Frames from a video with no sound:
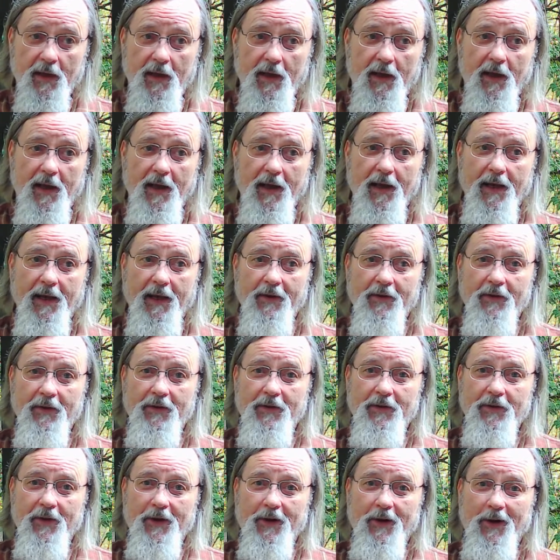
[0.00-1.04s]

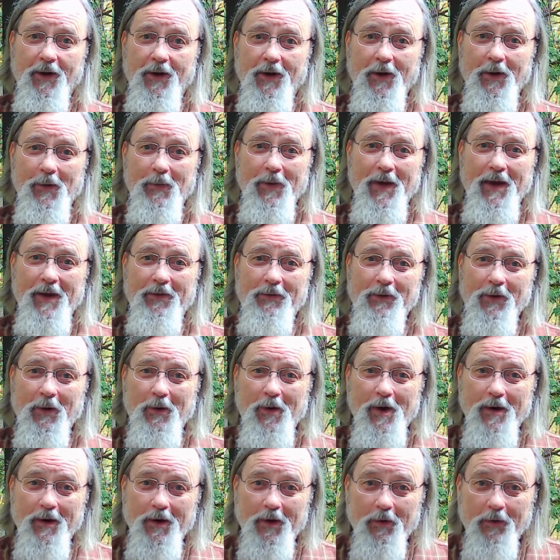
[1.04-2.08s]
And we
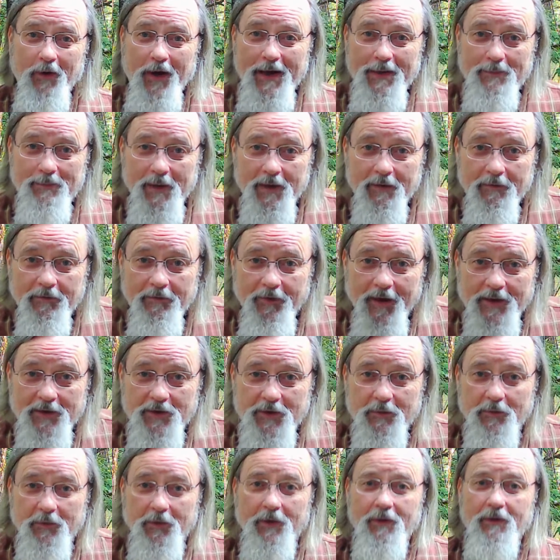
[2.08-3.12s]
throw a great big
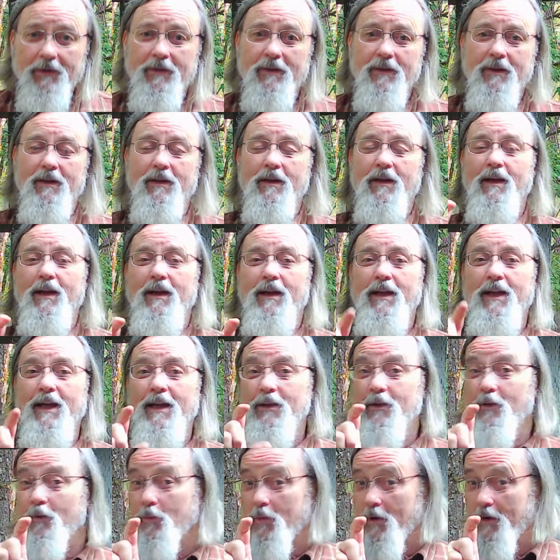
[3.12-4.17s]
festival, and again,
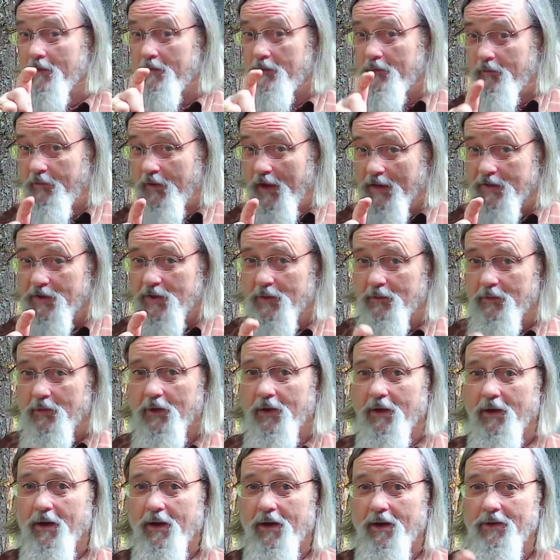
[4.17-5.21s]
the word
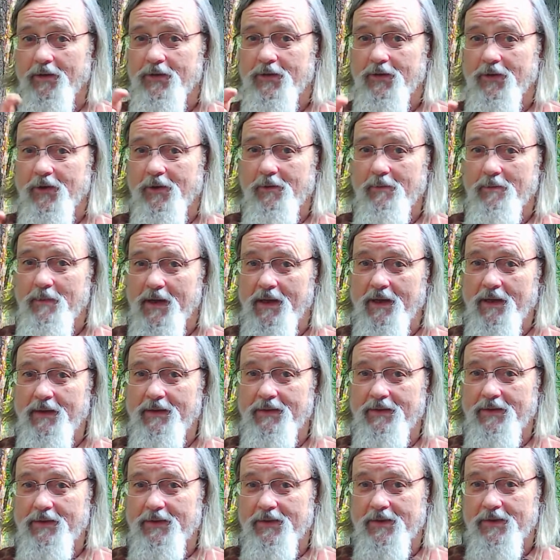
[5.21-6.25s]
festival also
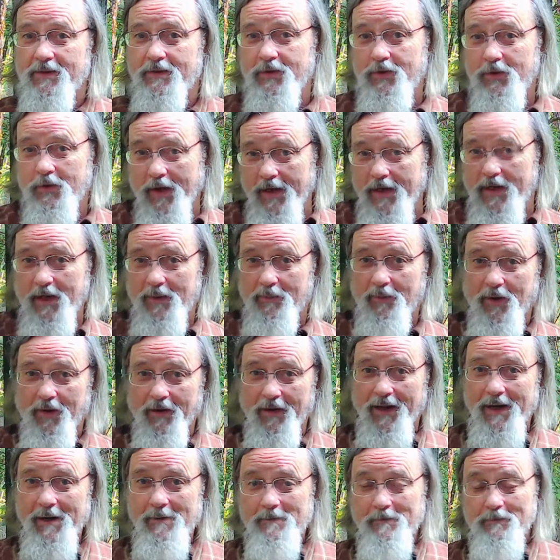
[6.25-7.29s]
means drinking
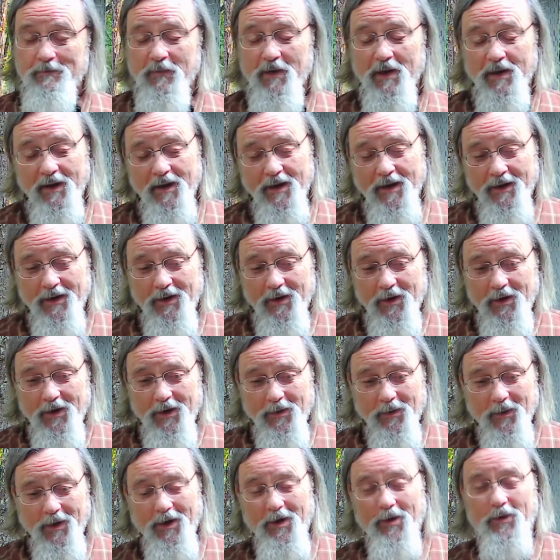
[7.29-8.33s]
party. We're going